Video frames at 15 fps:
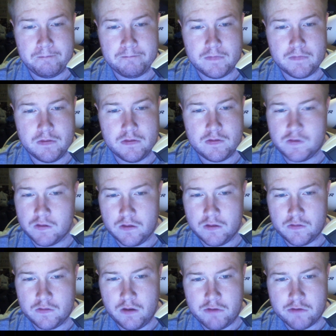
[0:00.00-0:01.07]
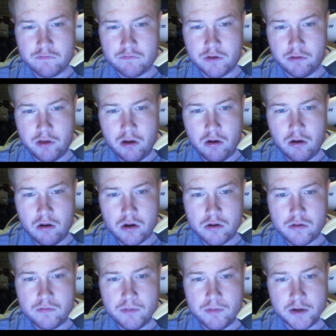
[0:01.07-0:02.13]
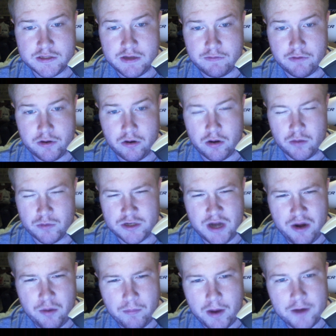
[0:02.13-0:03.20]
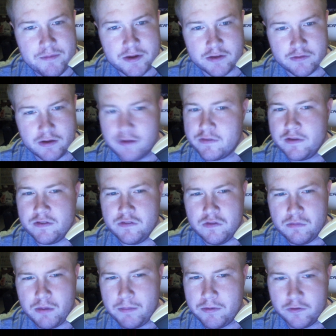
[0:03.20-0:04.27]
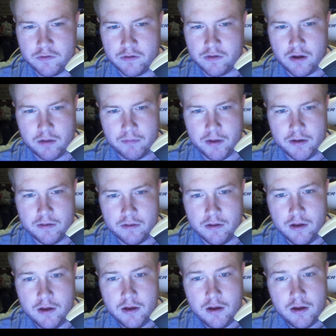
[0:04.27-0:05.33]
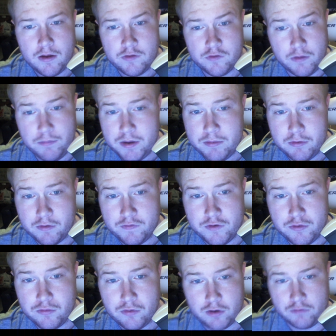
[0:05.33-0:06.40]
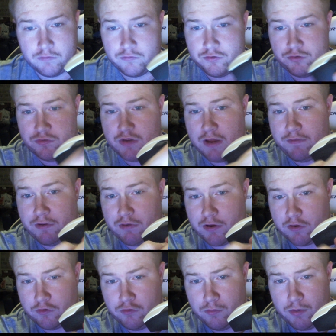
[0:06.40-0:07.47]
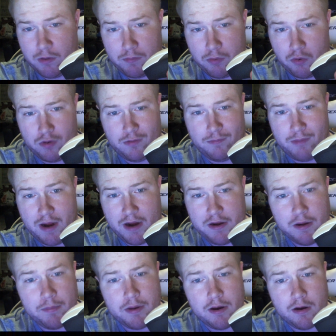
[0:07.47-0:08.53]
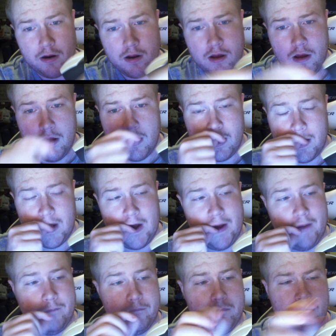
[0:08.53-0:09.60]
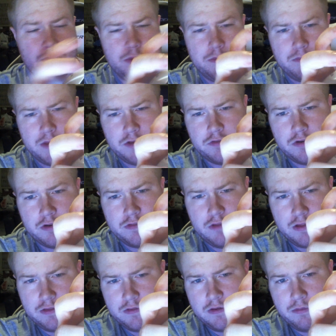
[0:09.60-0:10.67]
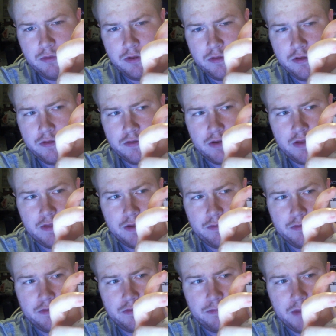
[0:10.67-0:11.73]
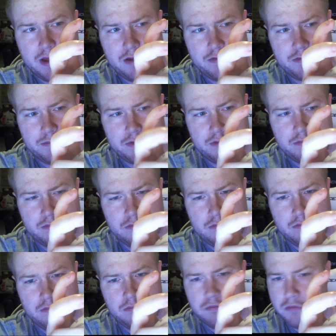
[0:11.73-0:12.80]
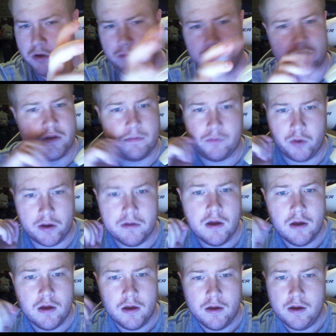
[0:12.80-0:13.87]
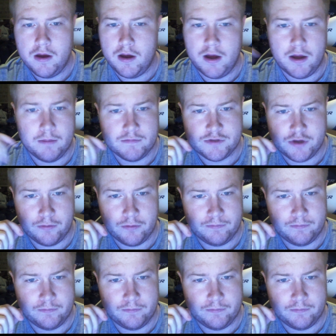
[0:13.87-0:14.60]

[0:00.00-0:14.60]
Still, it's not like really hard, but it's definitely harder, which I don't mind, because like I said, it's just my push to talk button. Some people, if you are used to having like a super important bind up here, let me make sure it's not the same way on the other side and that one's just bad or something. No, same way. So